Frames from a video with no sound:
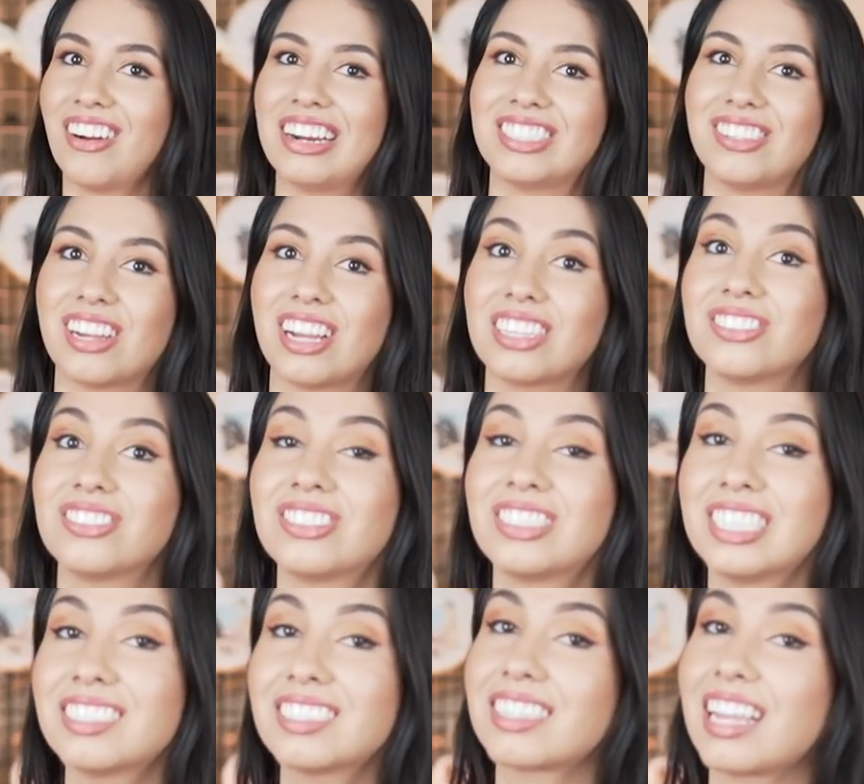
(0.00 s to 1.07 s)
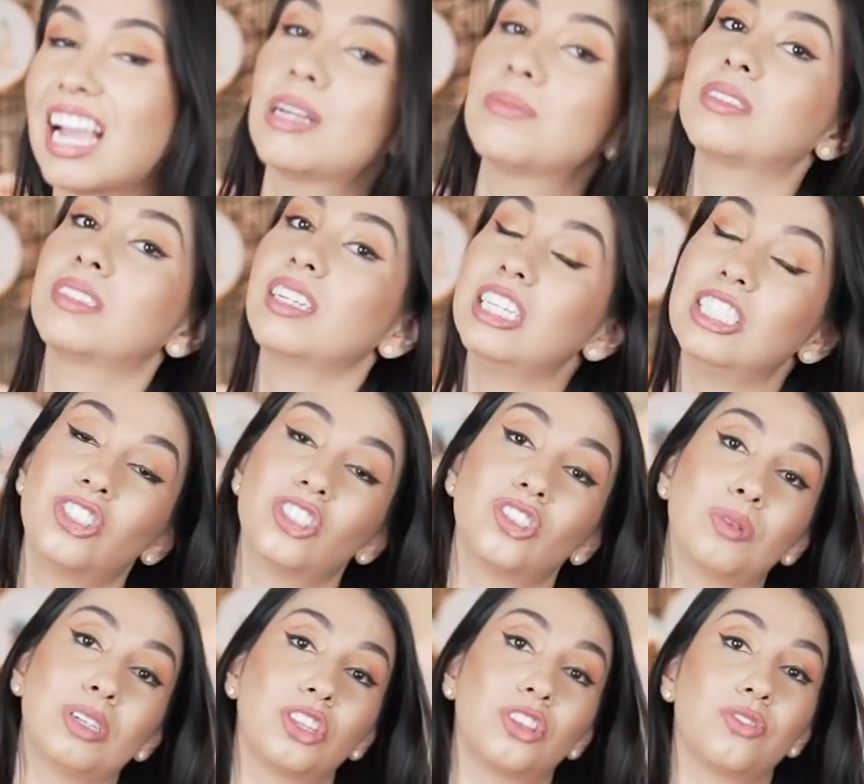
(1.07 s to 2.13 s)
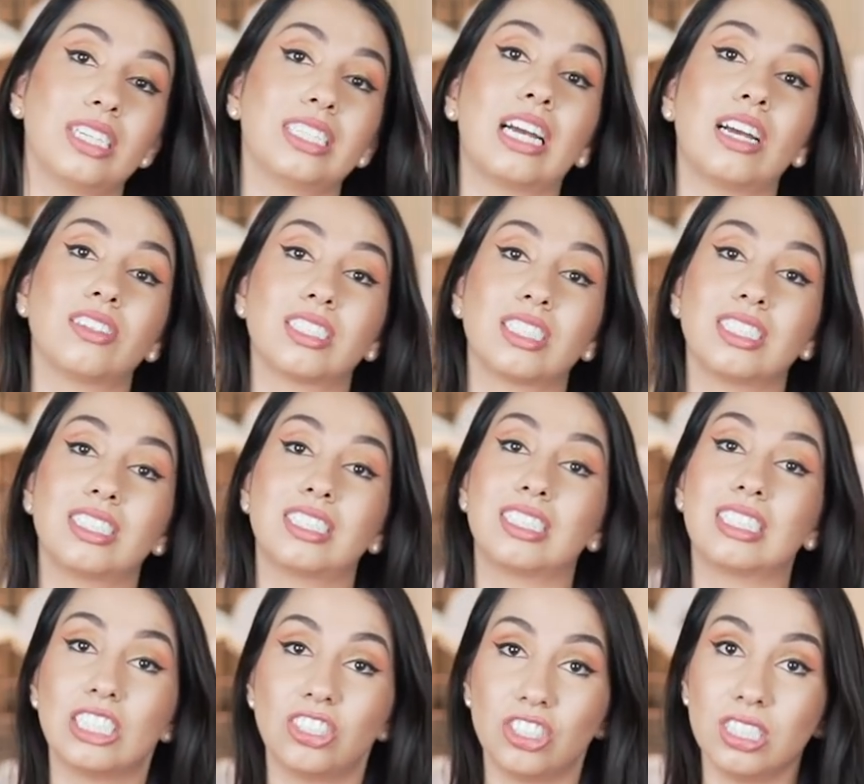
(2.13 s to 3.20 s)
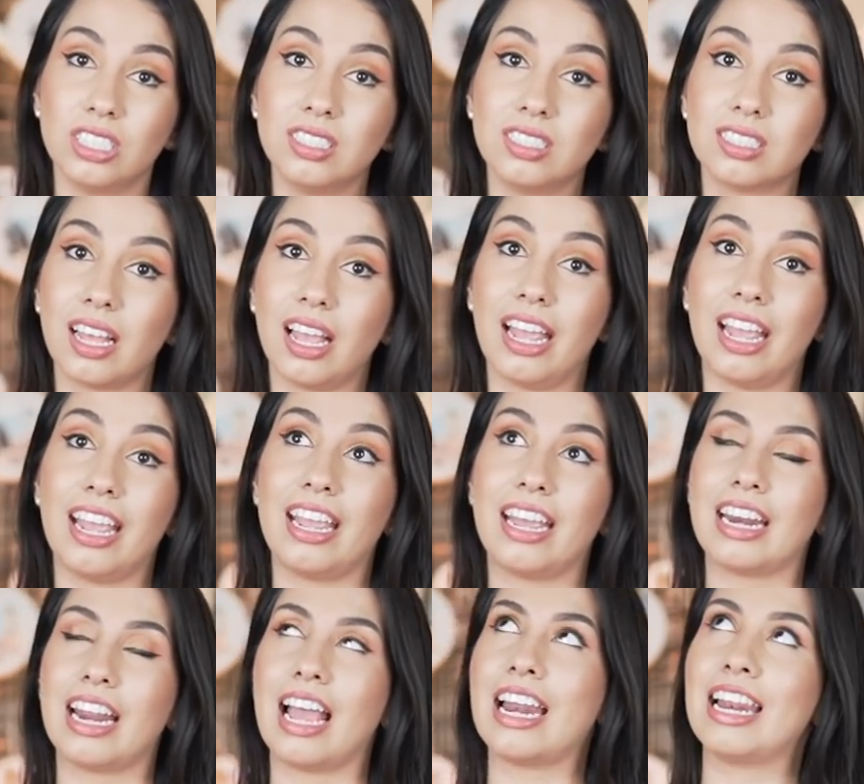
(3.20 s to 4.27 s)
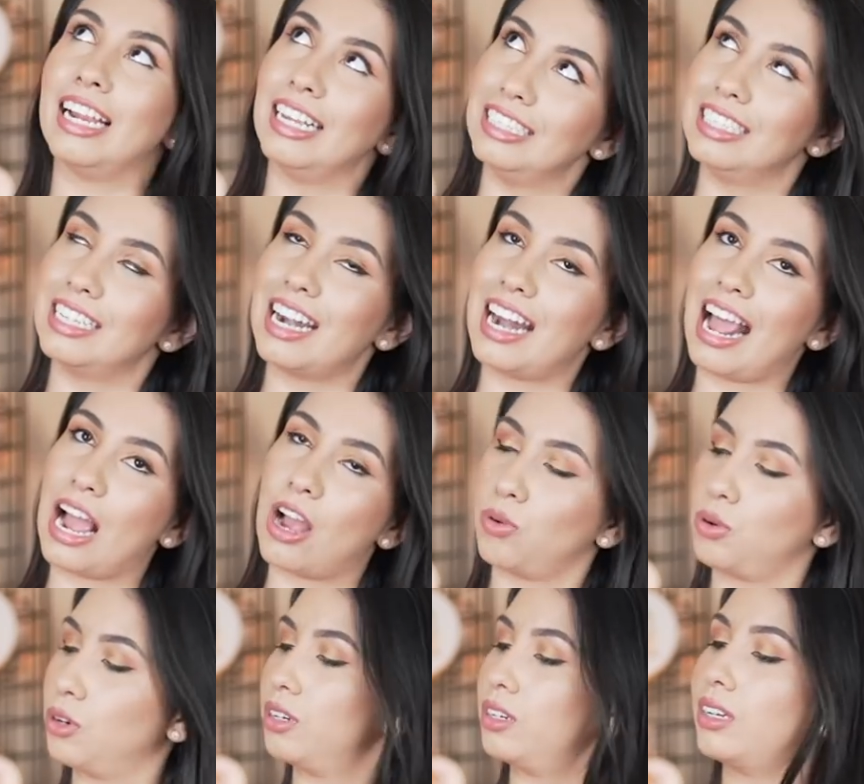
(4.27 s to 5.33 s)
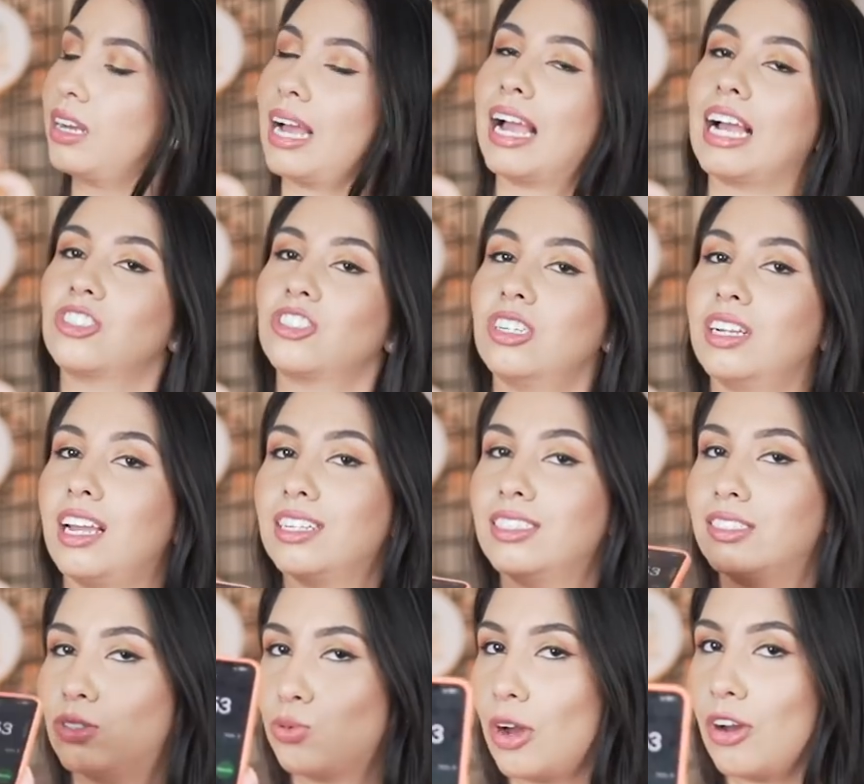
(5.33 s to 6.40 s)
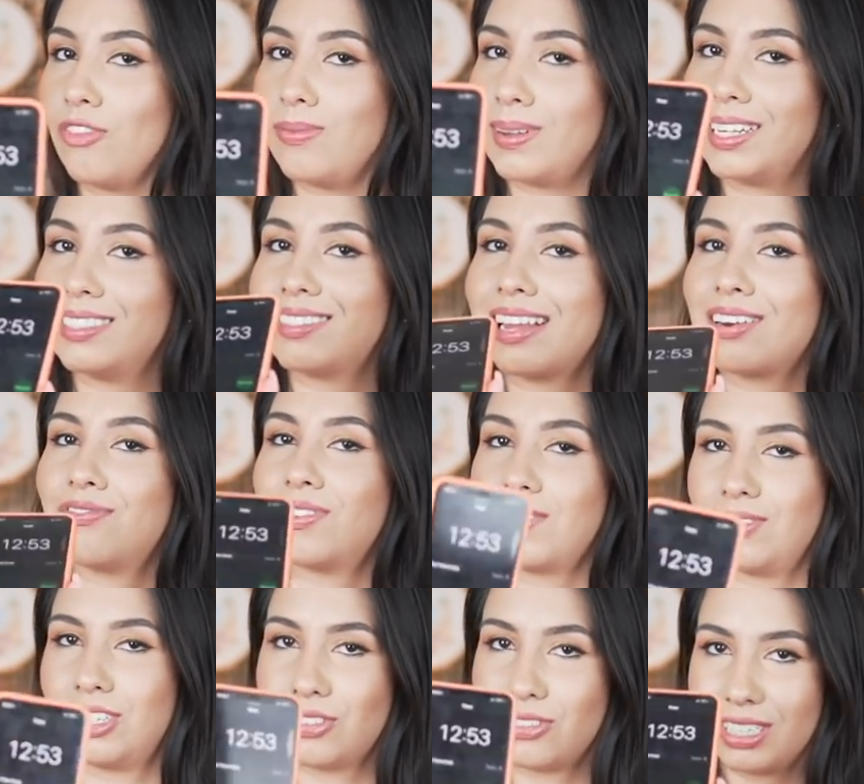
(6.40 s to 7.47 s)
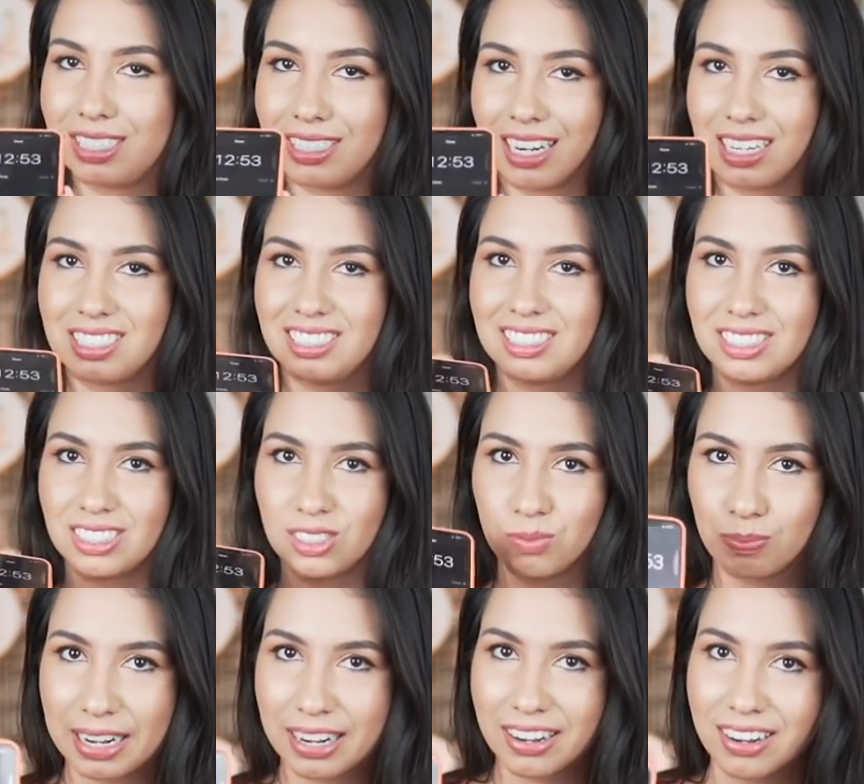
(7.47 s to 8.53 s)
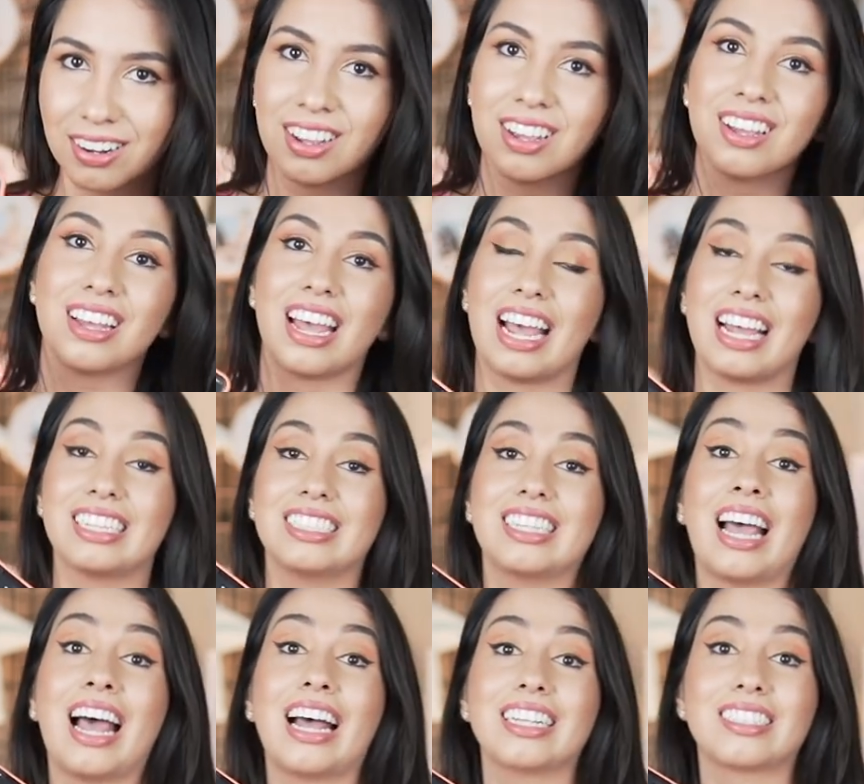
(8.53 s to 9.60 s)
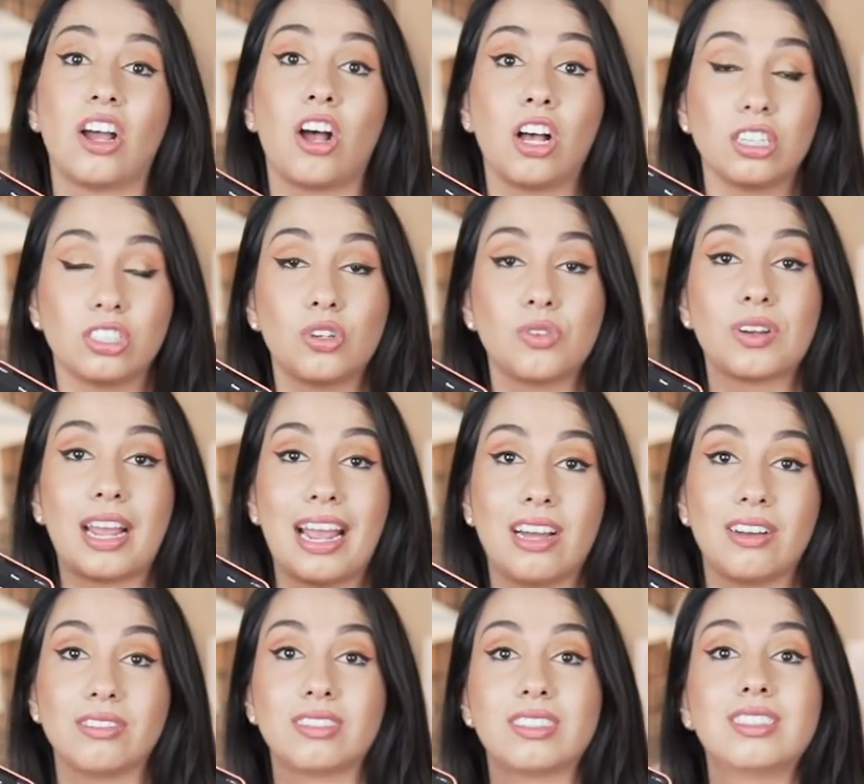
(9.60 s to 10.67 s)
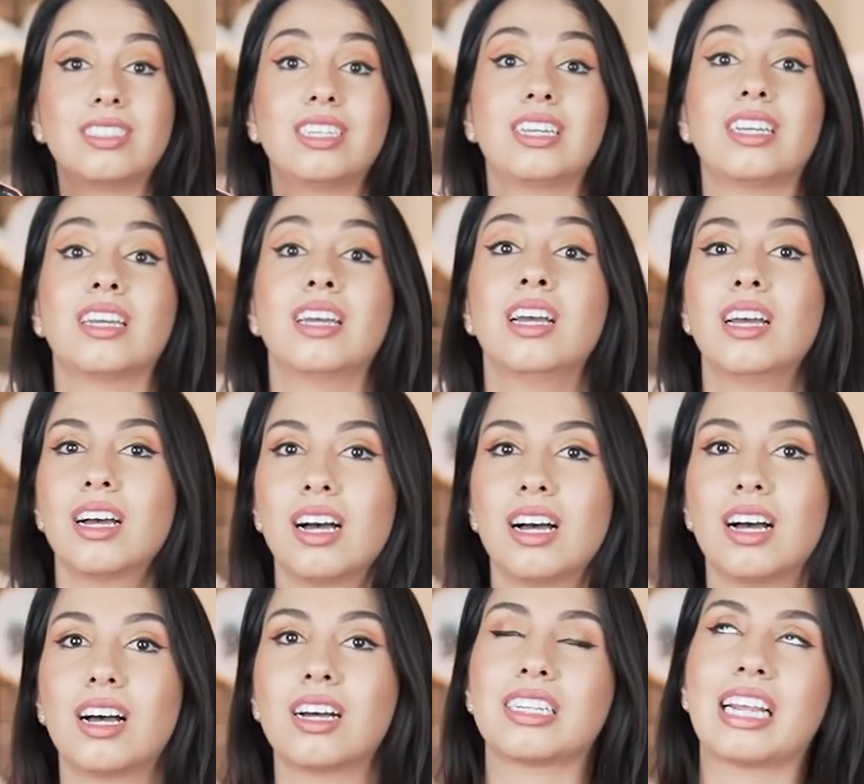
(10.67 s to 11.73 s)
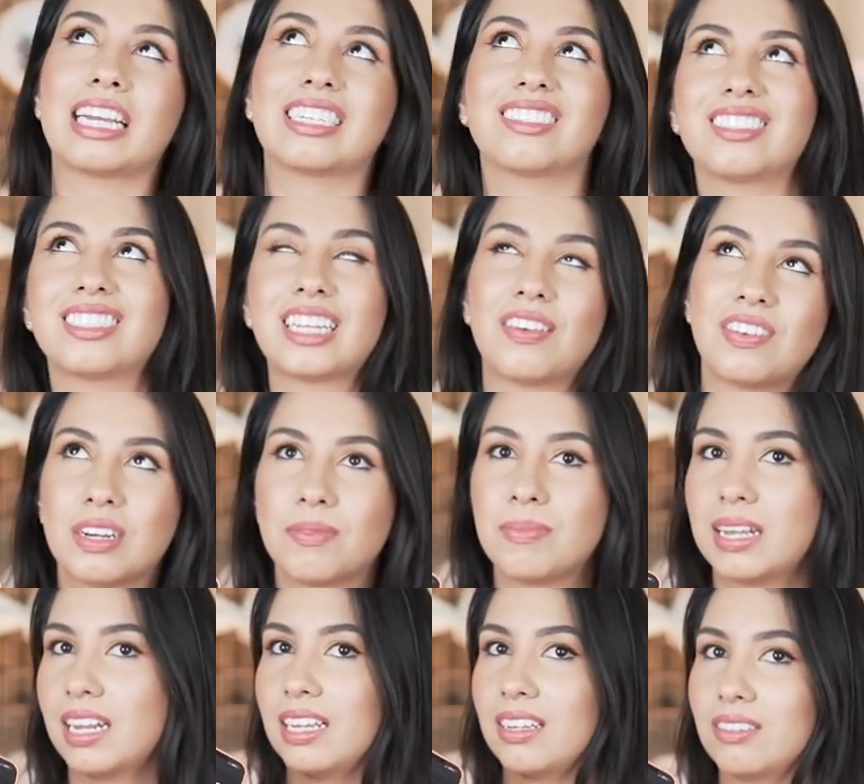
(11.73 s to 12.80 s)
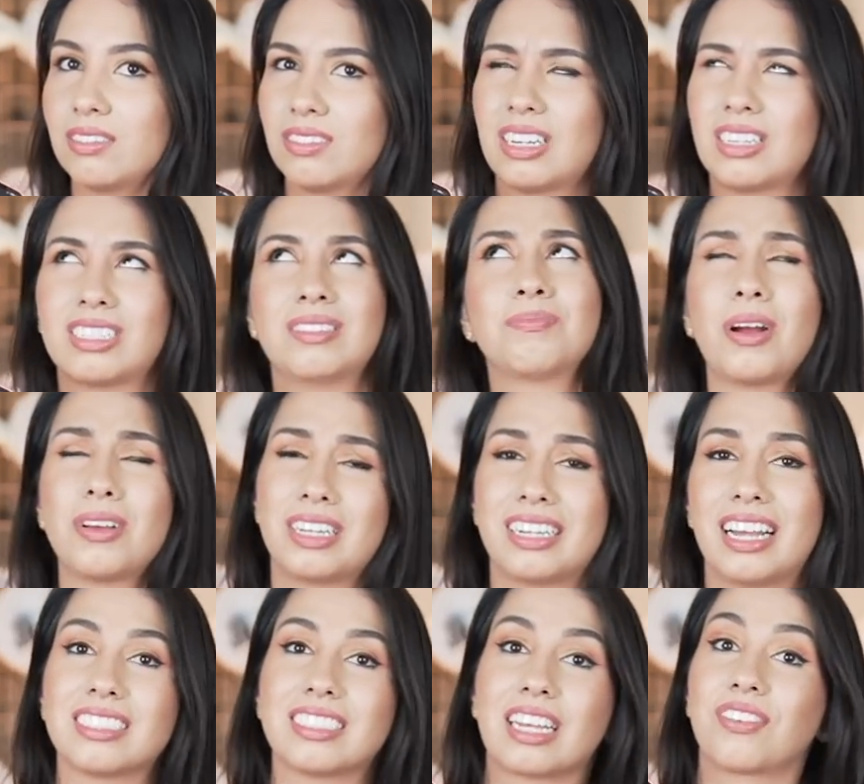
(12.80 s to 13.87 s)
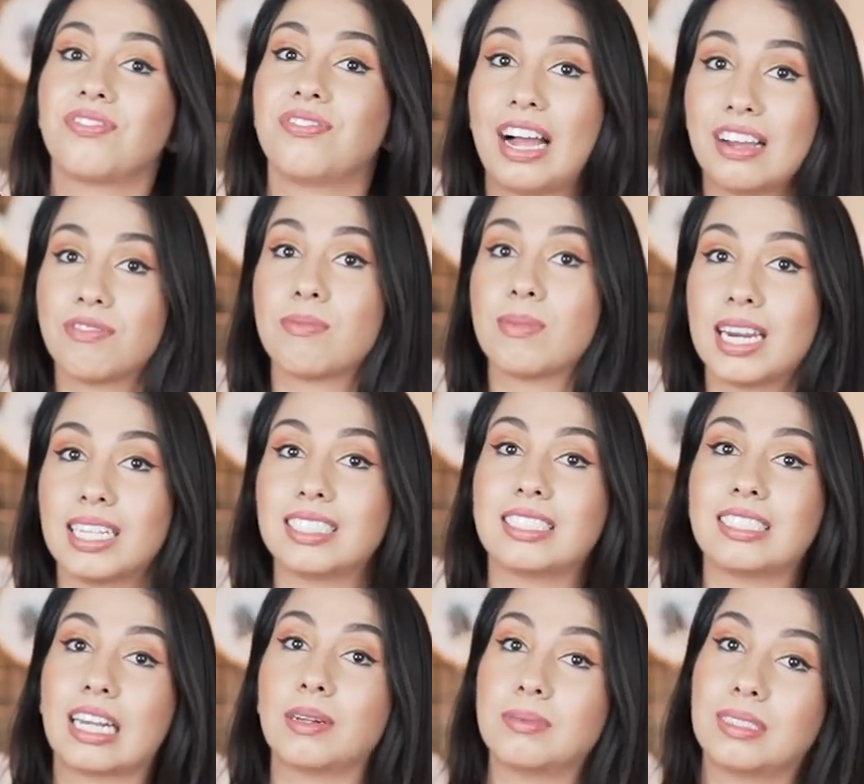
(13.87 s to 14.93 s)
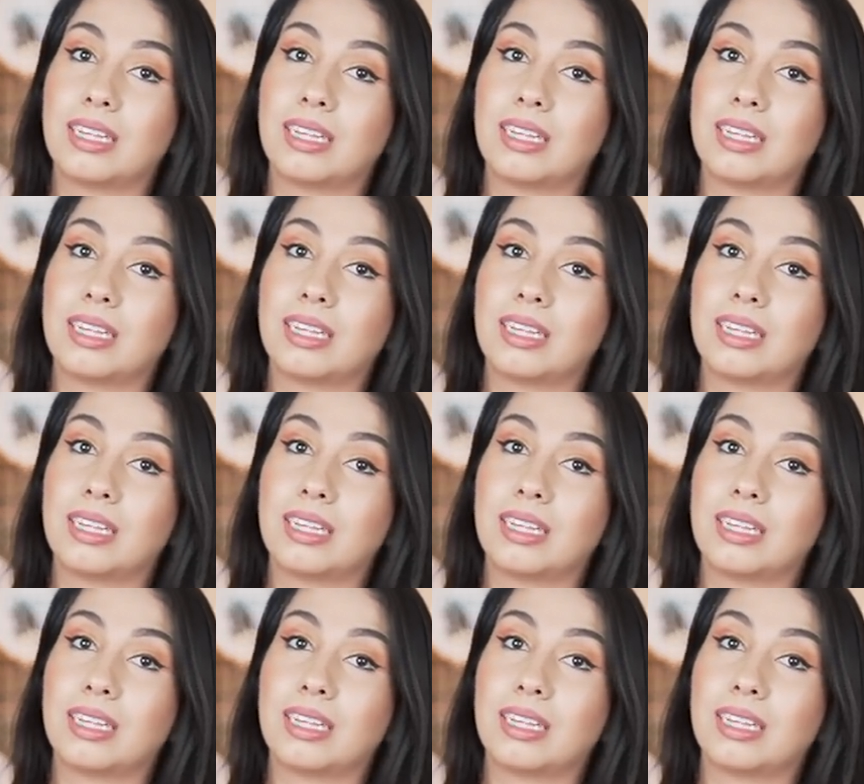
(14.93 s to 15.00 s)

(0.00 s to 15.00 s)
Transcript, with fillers: right, so I got through six caps, each with 3,000 stitches in less than an hour. I actually had 12 minutes and 53 seconds to spare. And that also counts the uh, like seven minute, no, probably less, like five minute setup